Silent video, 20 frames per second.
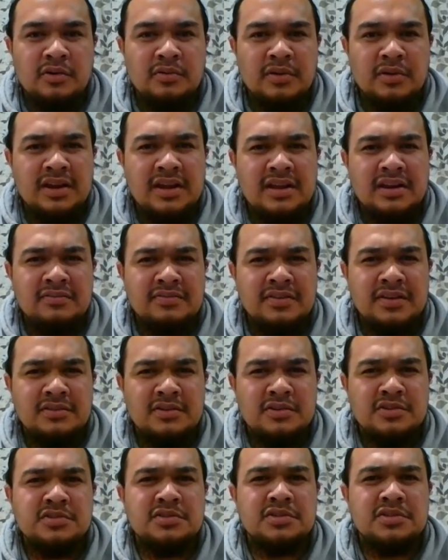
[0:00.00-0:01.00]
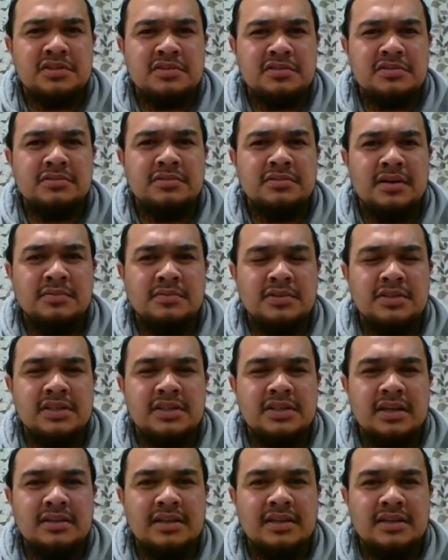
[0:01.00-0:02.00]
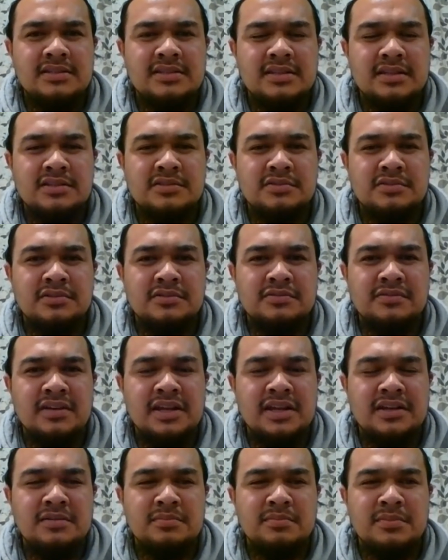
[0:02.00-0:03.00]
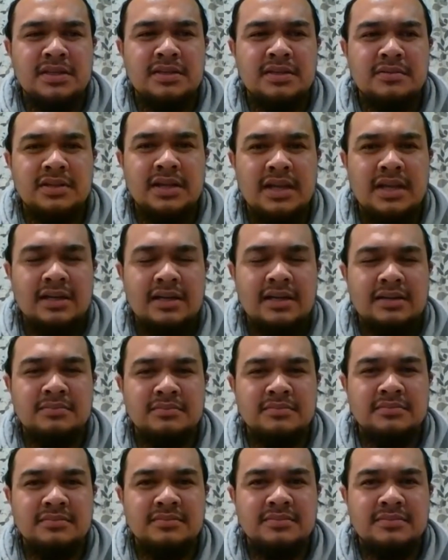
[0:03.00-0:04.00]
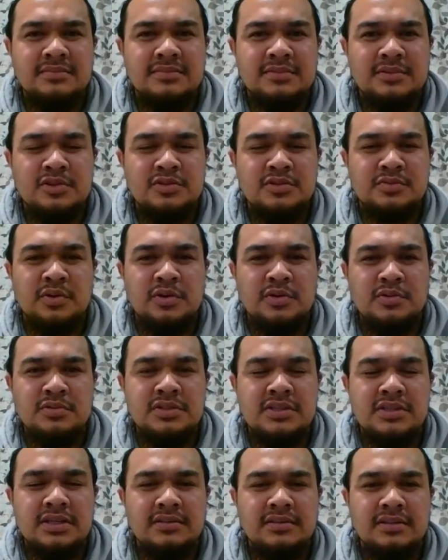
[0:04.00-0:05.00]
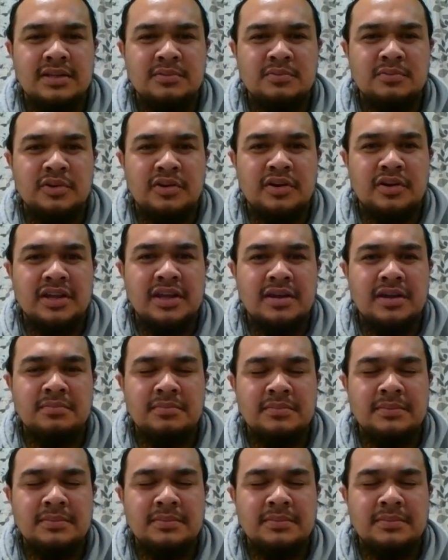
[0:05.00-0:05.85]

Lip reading: and I think those are the 2 I would say that sort of landed me those roles and where I am.